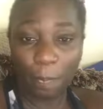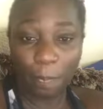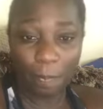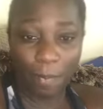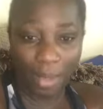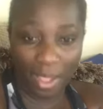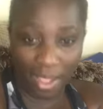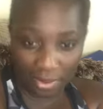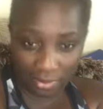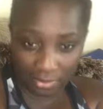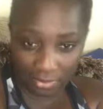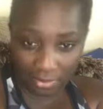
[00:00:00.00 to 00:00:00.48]

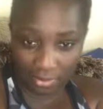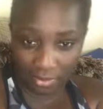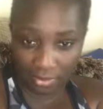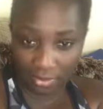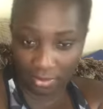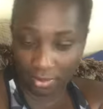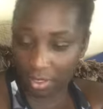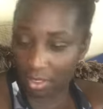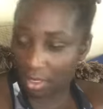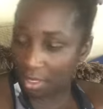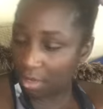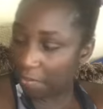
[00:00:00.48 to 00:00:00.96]
Max.
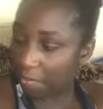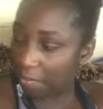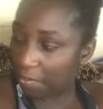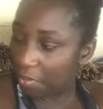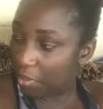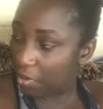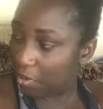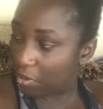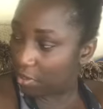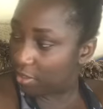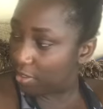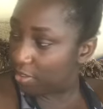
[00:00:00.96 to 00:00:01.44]

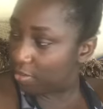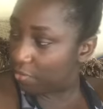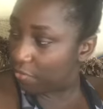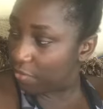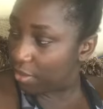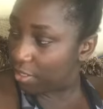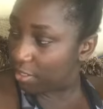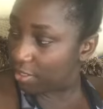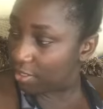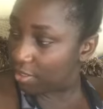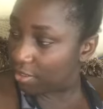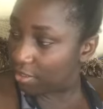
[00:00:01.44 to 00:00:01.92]
Because the
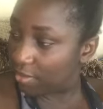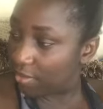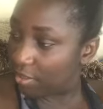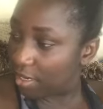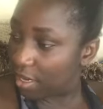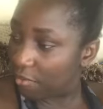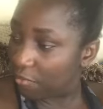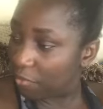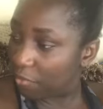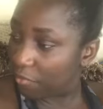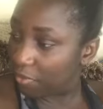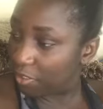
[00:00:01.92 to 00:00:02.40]
rest of the
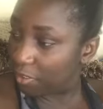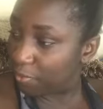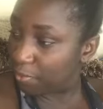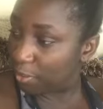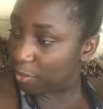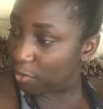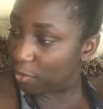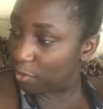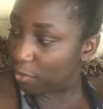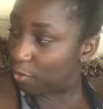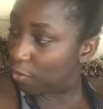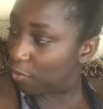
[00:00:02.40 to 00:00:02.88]
time will be
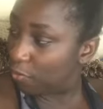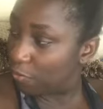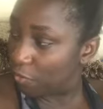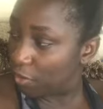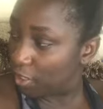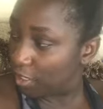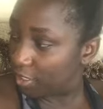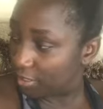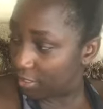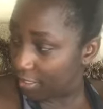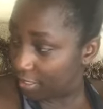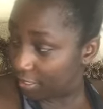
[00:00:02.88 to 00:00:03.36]
spent on
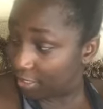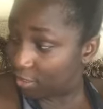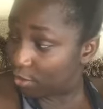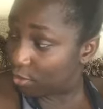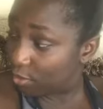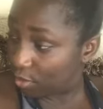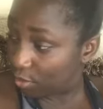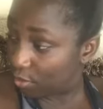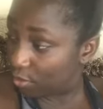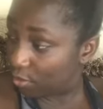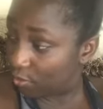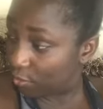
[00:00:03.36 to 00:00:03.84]
homework. This is
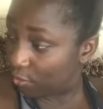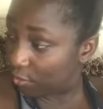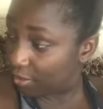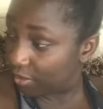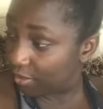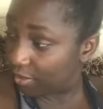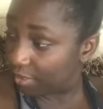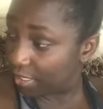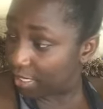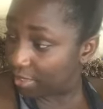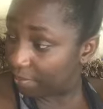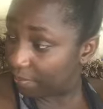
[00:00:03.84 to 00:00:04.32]
not homework
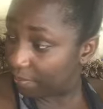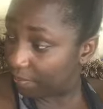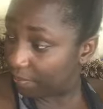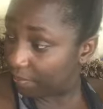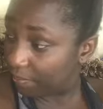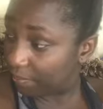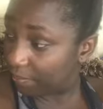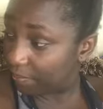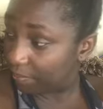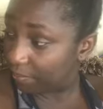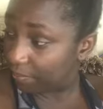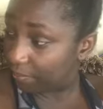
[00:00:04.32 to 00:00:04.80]
time.
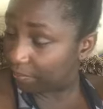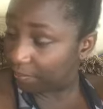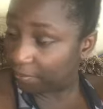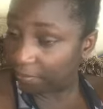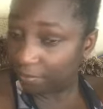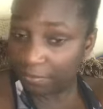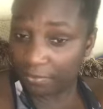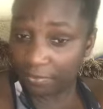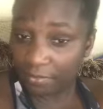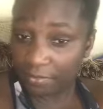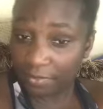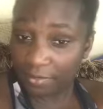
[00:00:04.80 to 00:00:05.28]

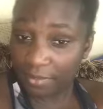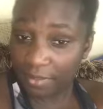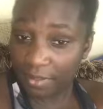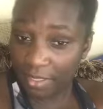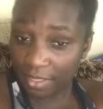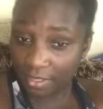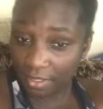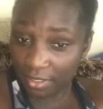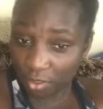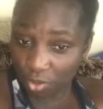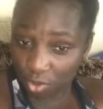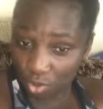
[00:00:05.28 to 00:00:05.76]

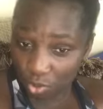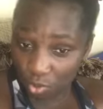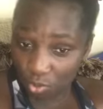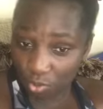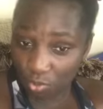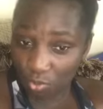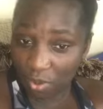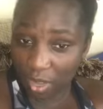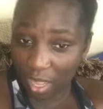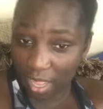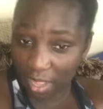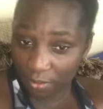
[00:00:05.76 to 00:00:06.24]
This is
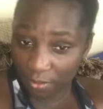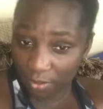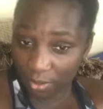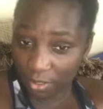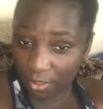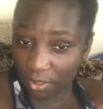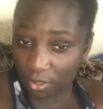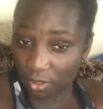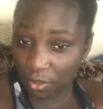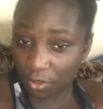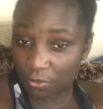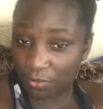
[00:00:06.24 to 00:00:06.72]
2
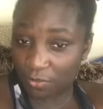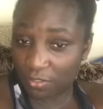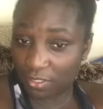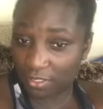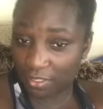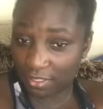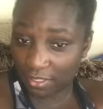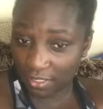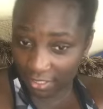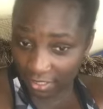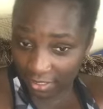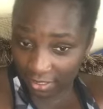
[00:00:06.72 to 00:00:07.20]
hours of
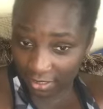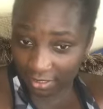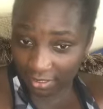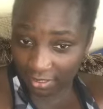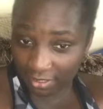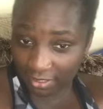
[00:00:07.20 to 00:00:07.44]
studies.